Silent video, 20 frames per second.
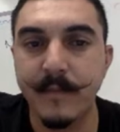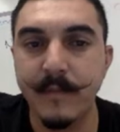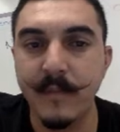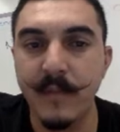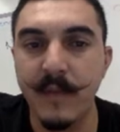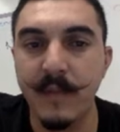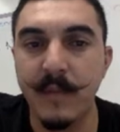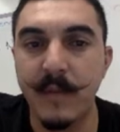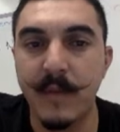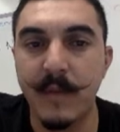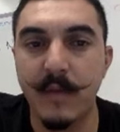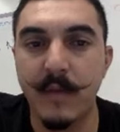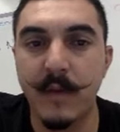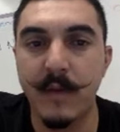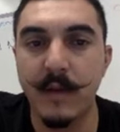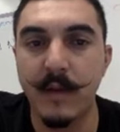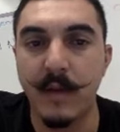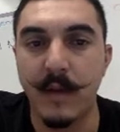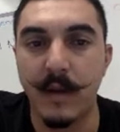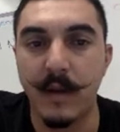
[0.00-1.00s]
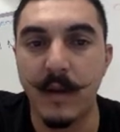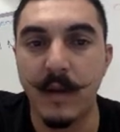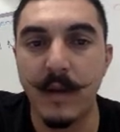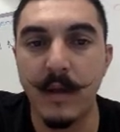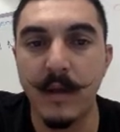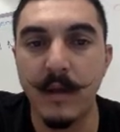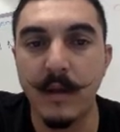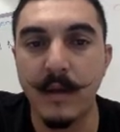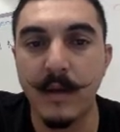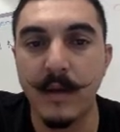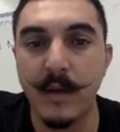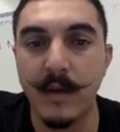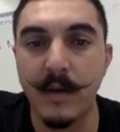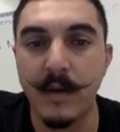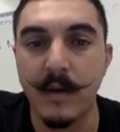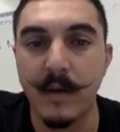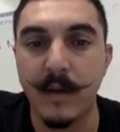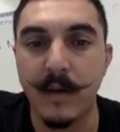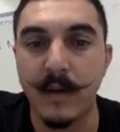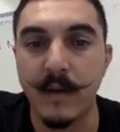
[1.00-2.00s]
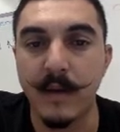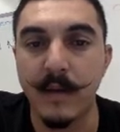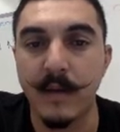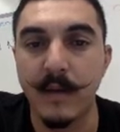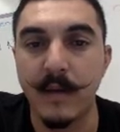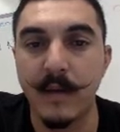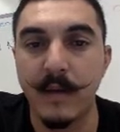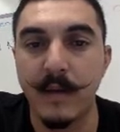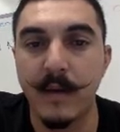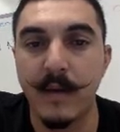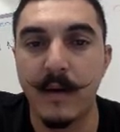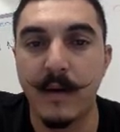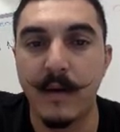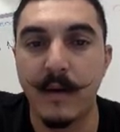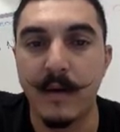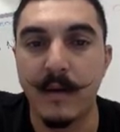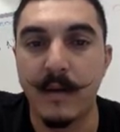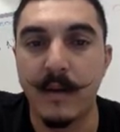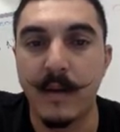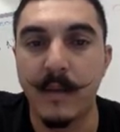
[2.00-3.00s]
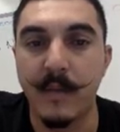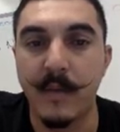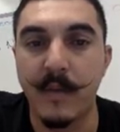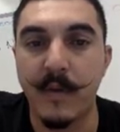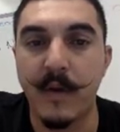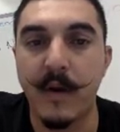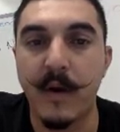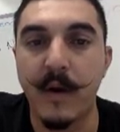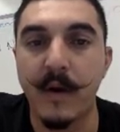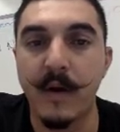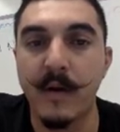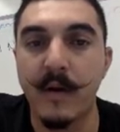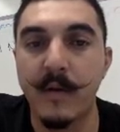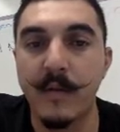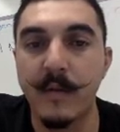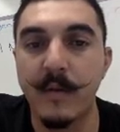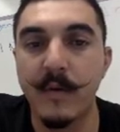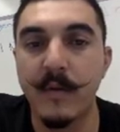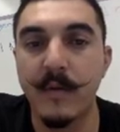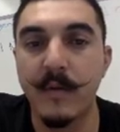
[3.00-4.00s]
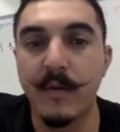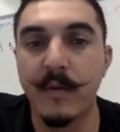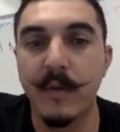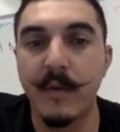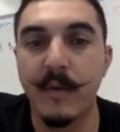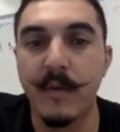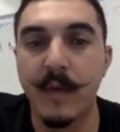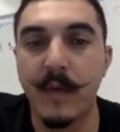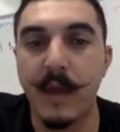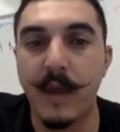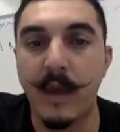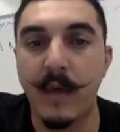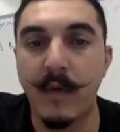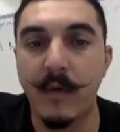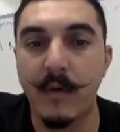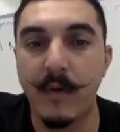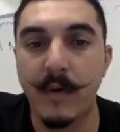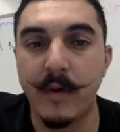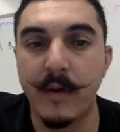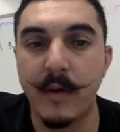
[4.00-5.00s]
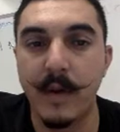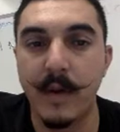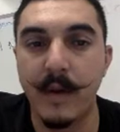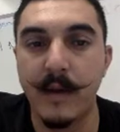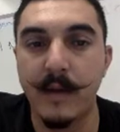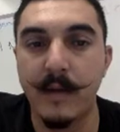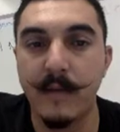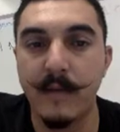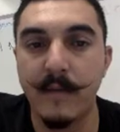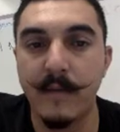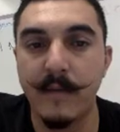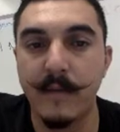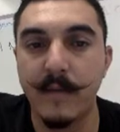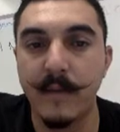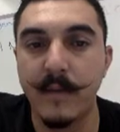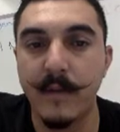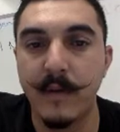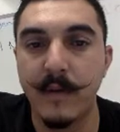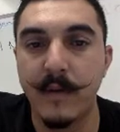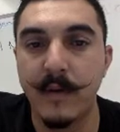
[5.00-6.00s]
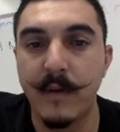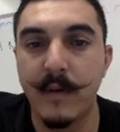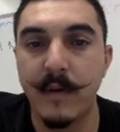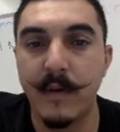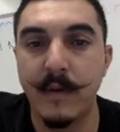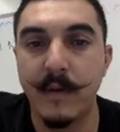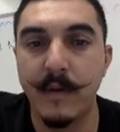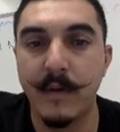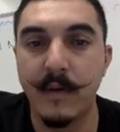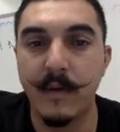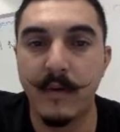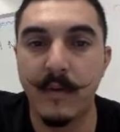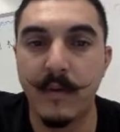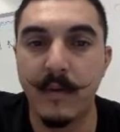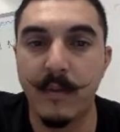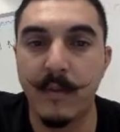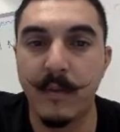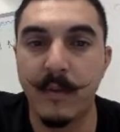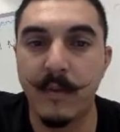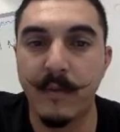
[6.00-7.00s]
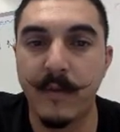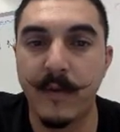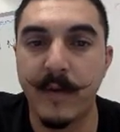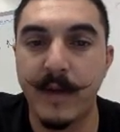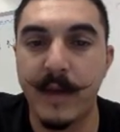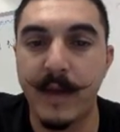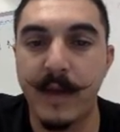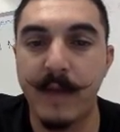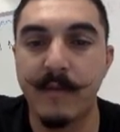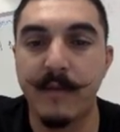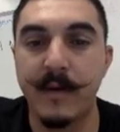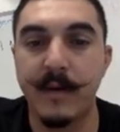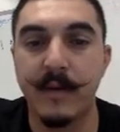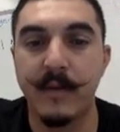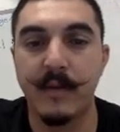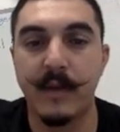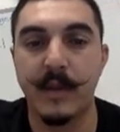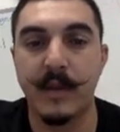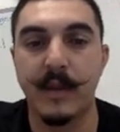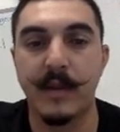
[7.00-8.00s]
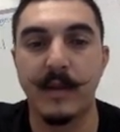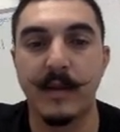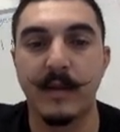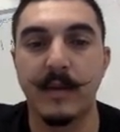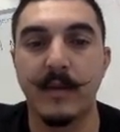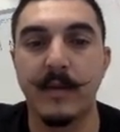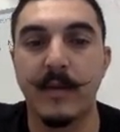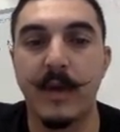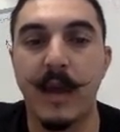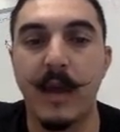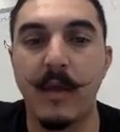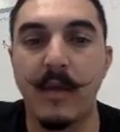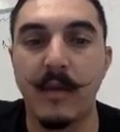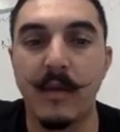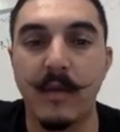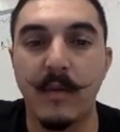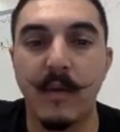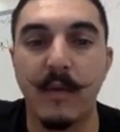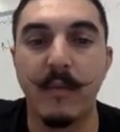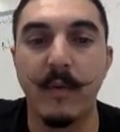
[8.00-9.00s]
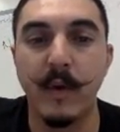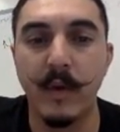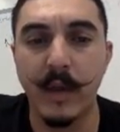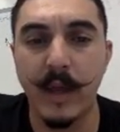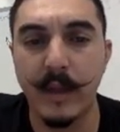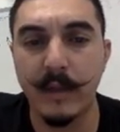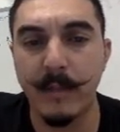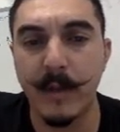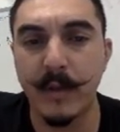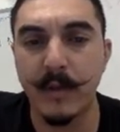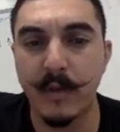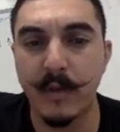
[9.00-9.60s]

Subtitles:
in between the lungs, kind of like on top of the heart, almost near the aorta, kind of. Here's the superior vena cava, so that's kind of like the location. So we're looking at about the